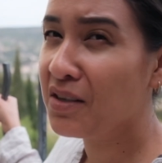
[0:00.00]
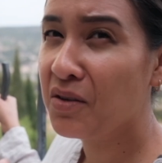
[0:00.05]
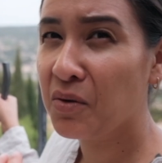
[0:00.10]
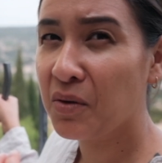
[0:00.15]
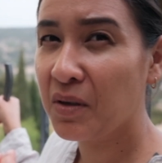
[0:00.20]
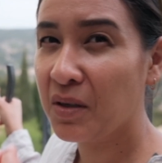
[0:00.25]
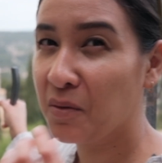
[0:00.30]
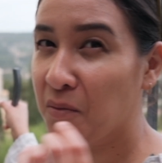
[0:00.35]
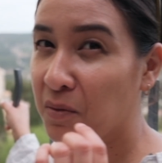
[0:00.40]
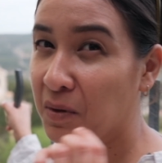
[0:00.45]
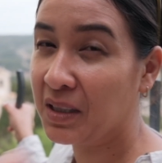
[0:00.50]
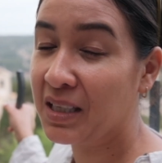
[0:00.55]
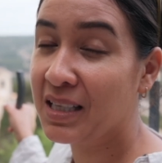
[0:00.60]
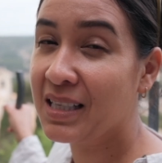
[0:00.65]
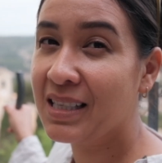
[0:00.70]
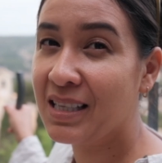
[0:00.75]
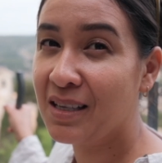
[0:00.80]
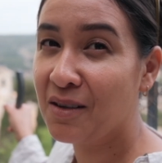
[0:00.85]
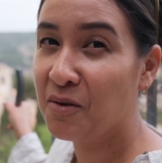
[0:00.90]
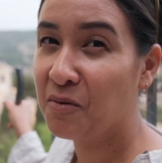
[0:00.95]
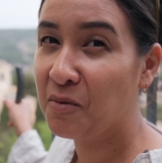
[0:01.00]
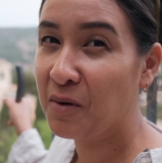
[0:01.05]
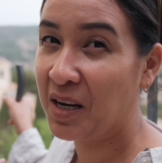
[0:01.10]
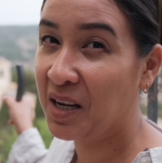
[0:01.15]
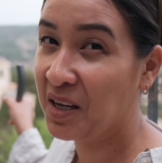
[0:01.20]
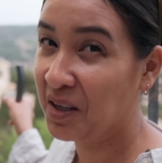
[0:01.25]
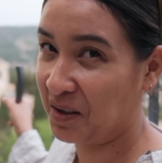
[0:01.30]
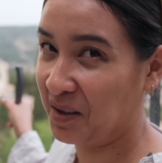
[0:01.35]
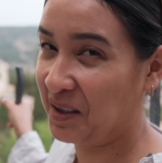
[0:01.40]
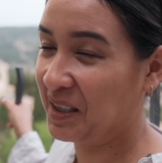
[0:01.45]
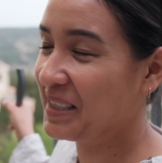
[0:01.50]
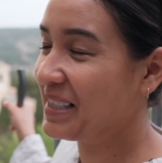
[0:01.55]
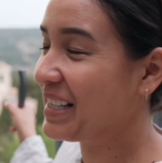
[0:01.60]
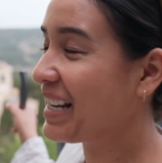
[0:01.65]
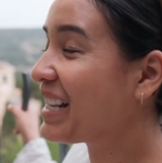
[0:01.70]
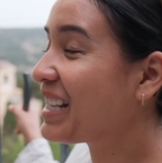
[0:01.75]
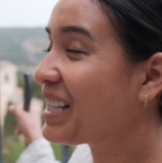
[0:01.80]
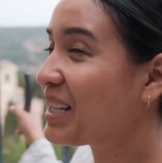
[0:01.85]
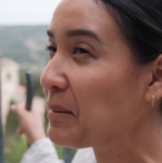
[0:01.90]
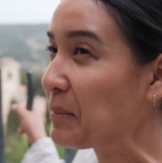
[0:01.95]
you could really see what it looks
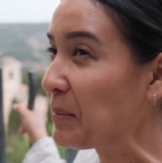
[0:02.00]
like in